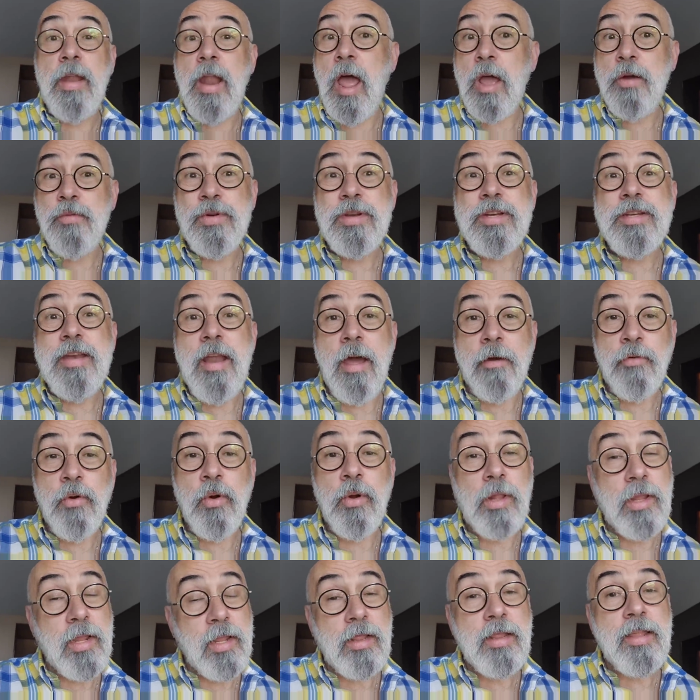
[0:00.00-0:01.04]
that I would never
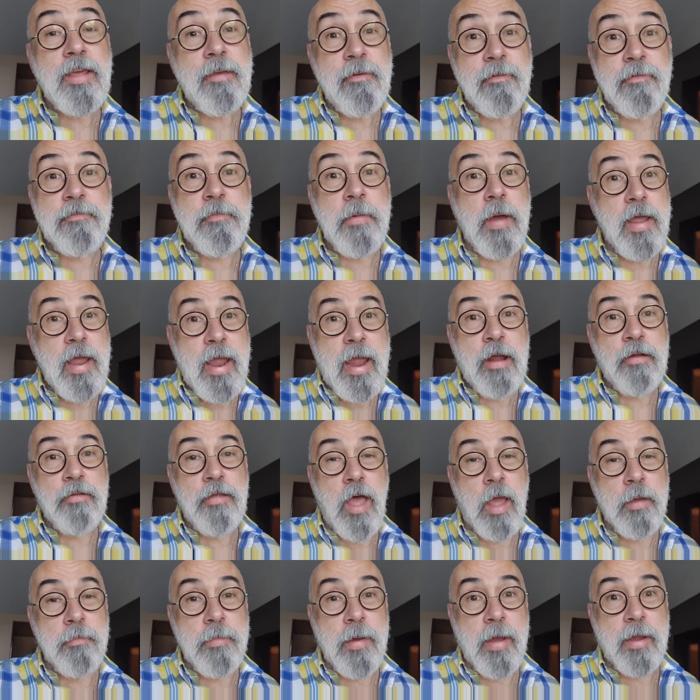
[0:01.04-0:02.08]
really leave my
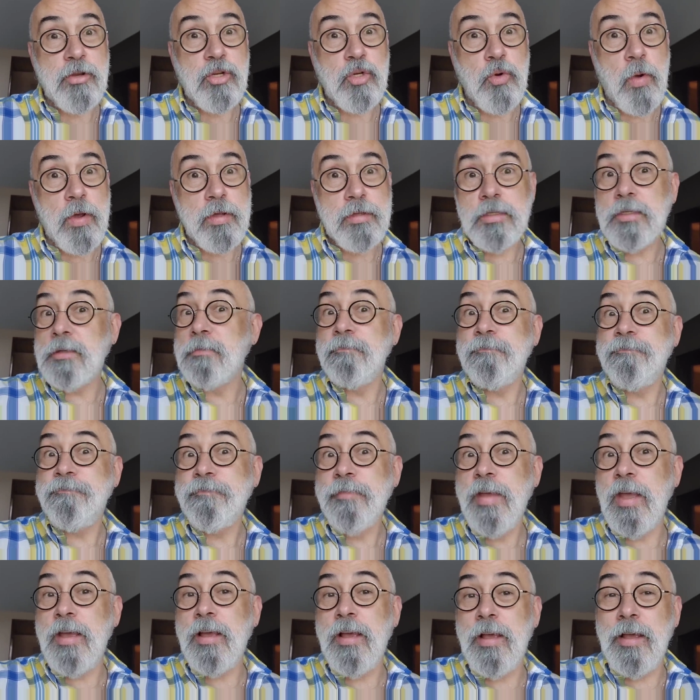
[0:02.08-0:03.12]
airline by choice.
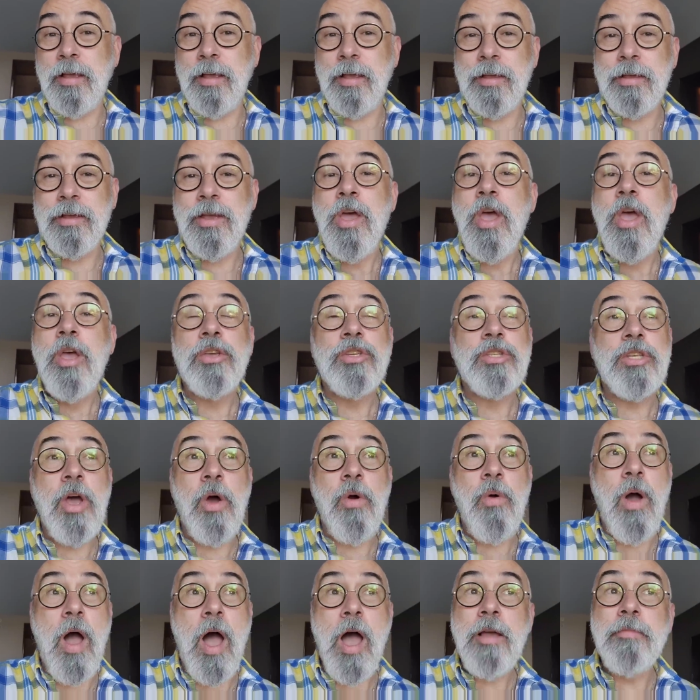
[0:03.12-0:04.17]

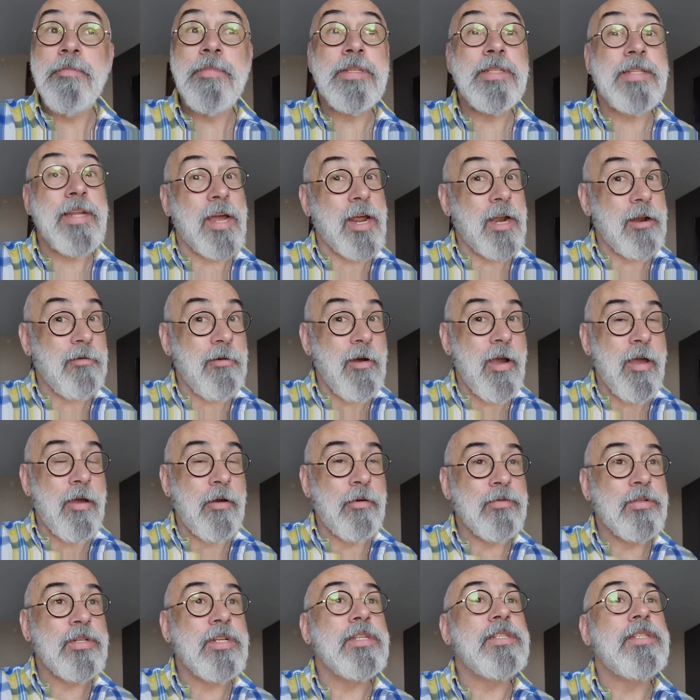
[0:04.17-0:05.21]
So I'm sticking
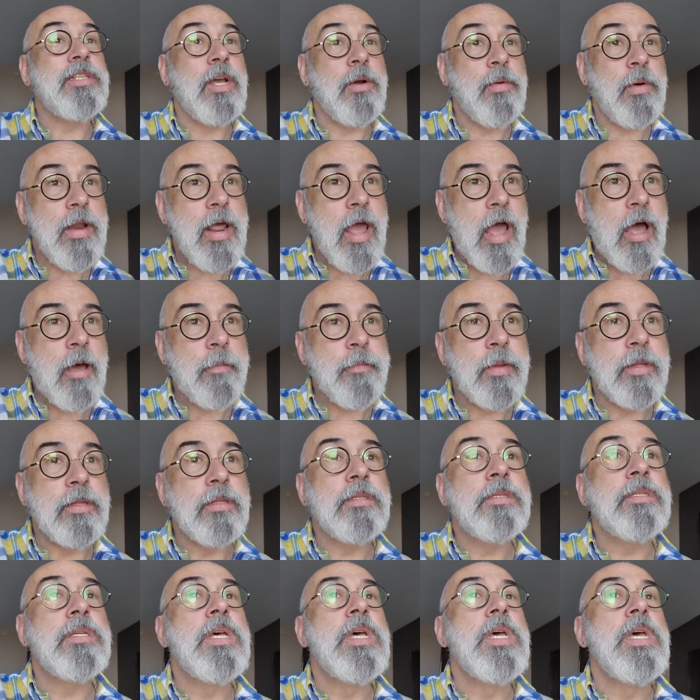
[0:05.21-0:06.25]
around to see what
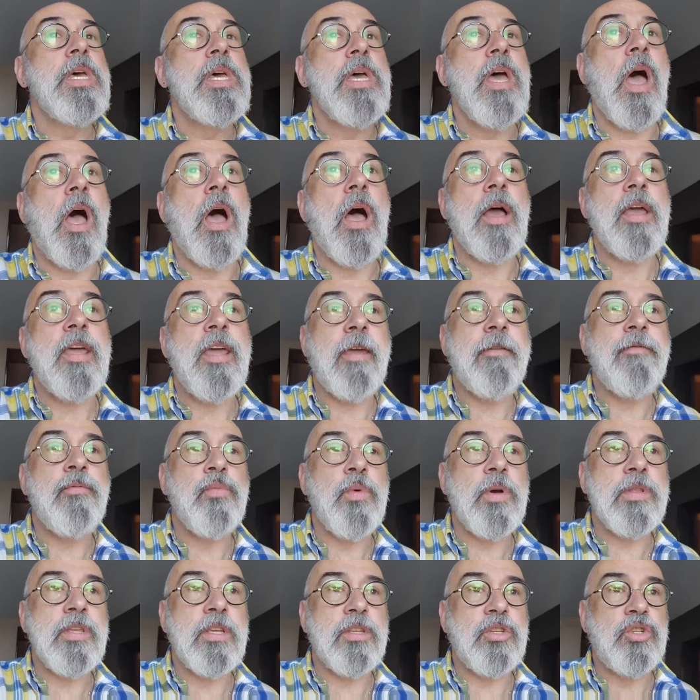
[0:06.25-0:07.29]
happens,
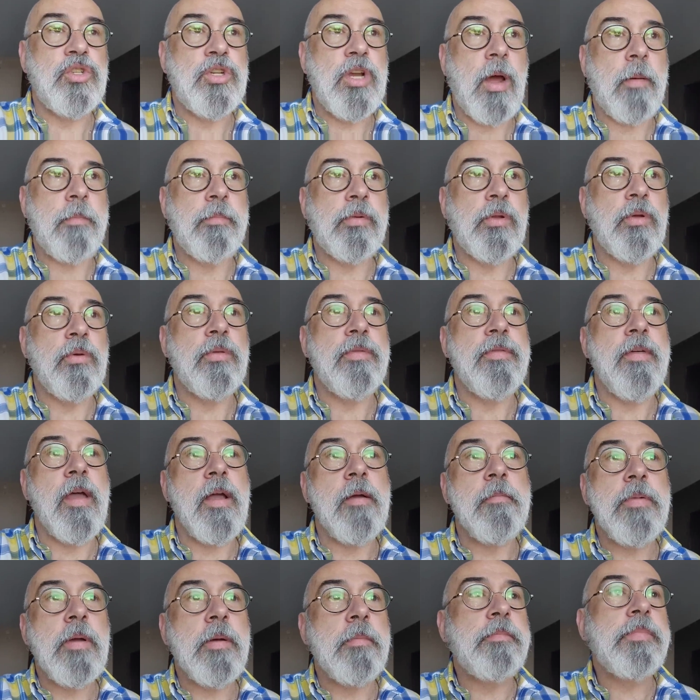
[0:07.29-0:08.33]
even with this JetBlue
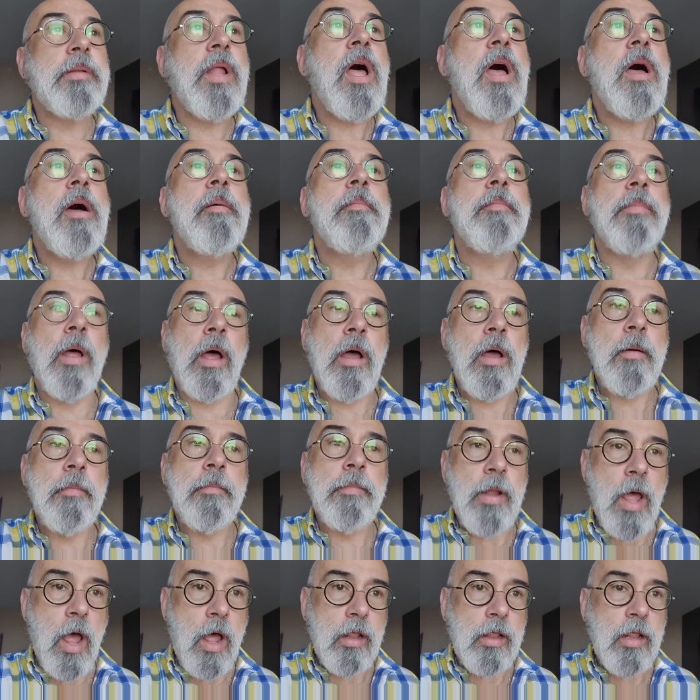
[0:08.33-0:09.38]
thing, but blah, blah,
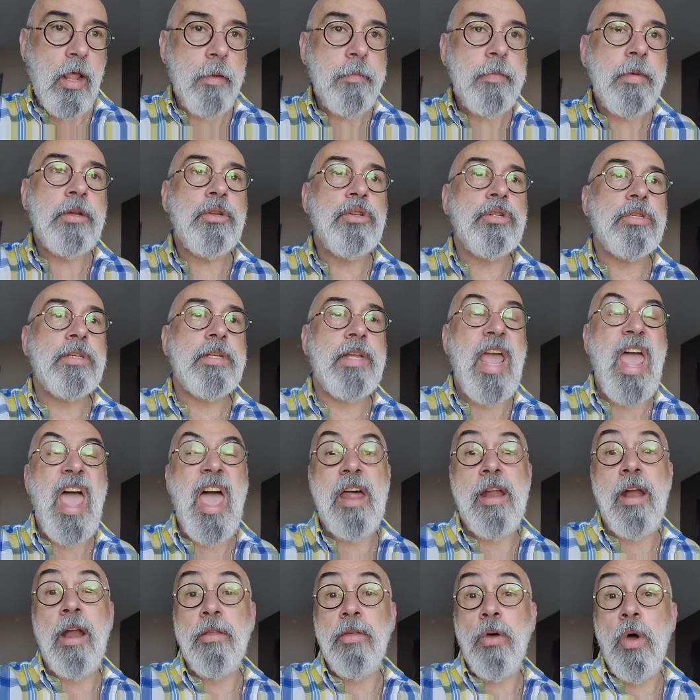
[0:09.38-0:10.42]
blah. Let me just
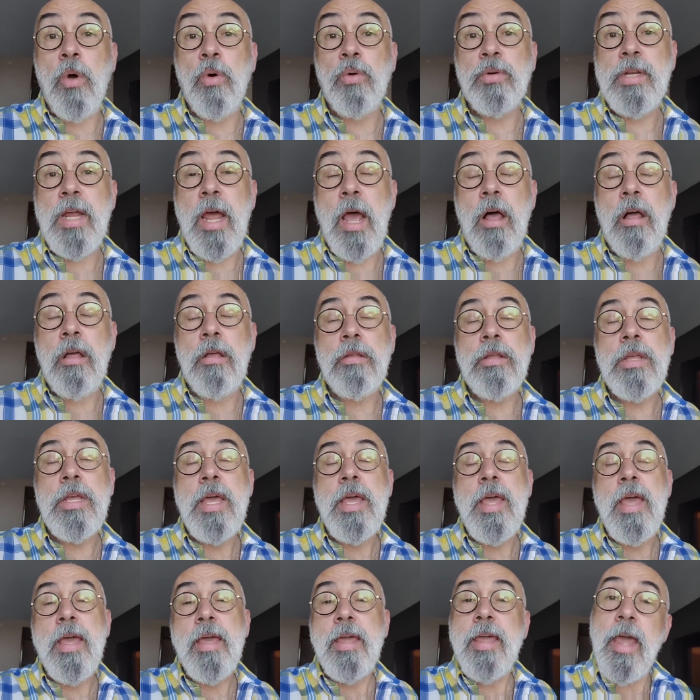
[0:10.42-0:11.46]
head out of the hotel,
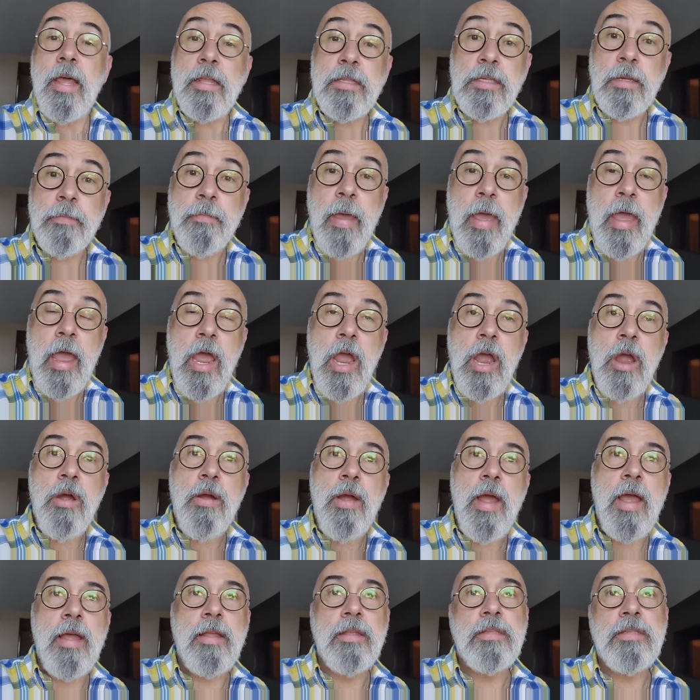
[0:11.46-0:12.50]
get some
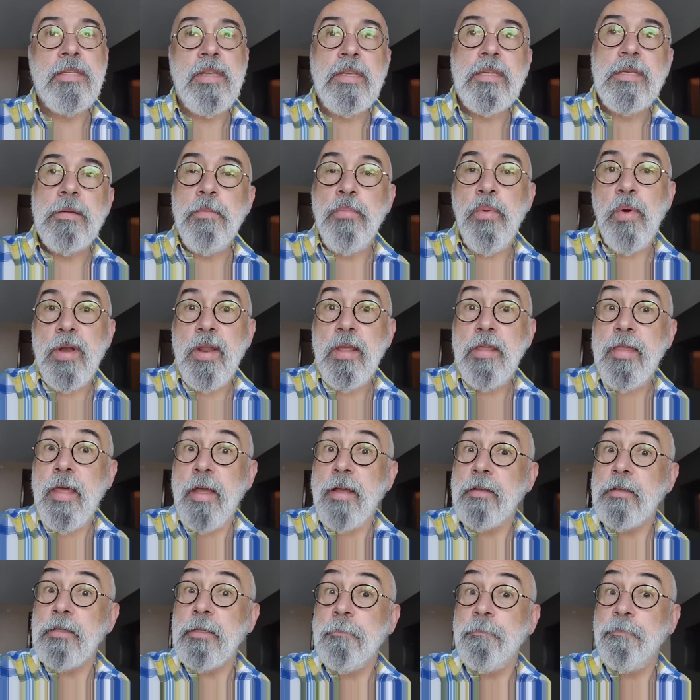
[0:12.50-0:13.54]
air, and see some pretty
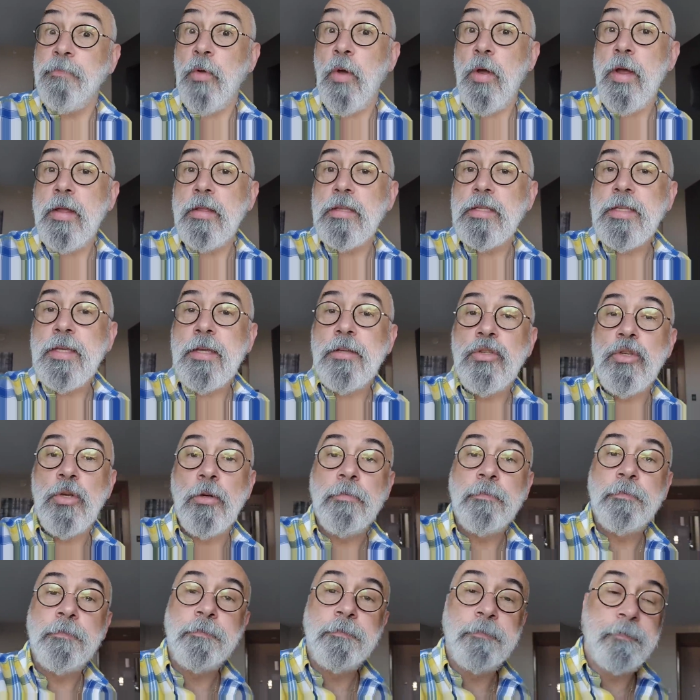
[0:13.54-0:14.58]
things. All right, see you
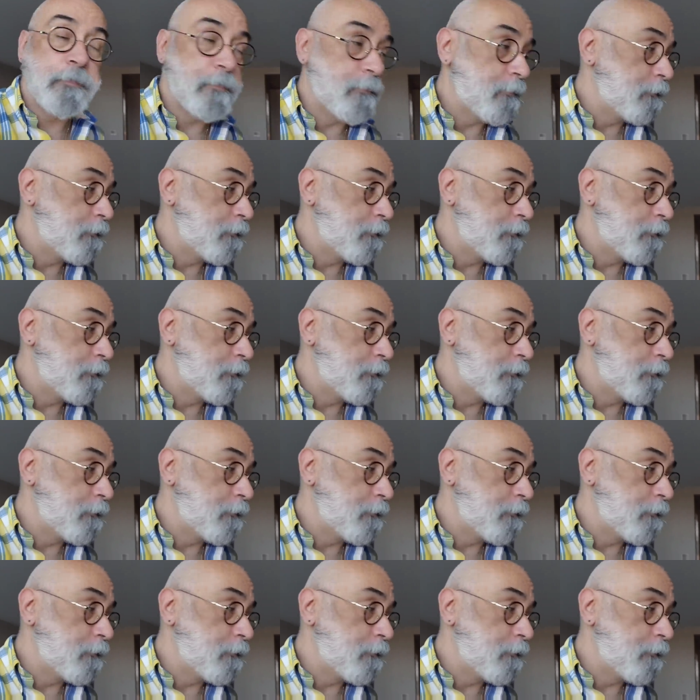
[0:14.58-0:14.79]
soon.